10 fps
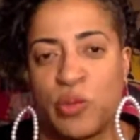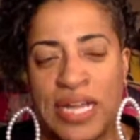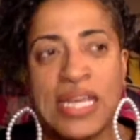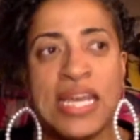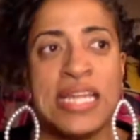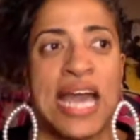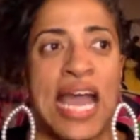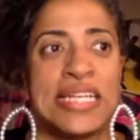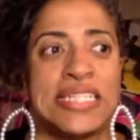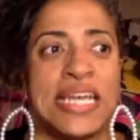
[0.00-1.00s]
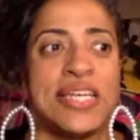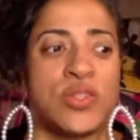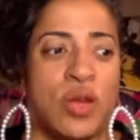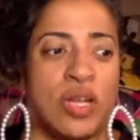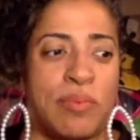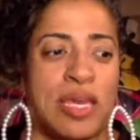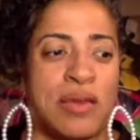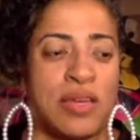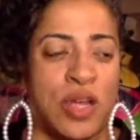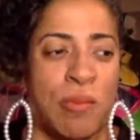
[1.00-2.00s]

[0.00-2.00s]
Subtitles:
But the idea is going to be,